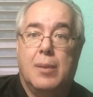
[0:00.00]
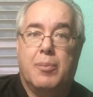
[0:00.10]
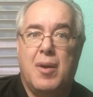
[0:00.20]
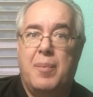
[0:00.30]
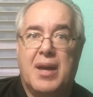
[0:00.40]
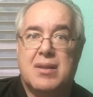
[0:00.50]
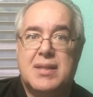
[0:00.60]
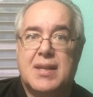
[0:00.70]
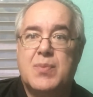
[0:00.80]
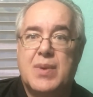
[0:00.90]
probably about
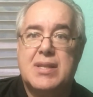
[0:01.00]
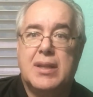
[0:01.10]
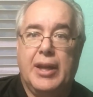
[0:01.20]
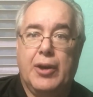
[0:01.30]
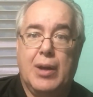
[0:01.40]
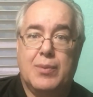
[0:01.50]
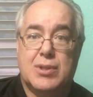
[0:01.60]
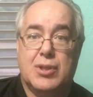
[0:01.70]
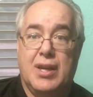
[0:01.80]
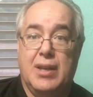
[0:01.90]
6 months later, I
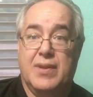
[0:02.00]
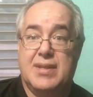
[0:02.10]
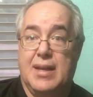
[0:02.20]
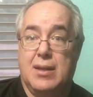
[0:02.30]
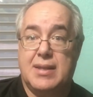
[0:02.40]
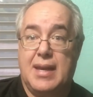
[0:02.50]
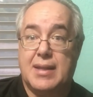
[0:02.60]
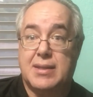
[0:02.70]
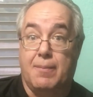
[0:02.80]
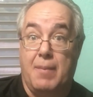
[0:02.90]
was looking at the sales
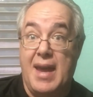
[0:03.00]
ads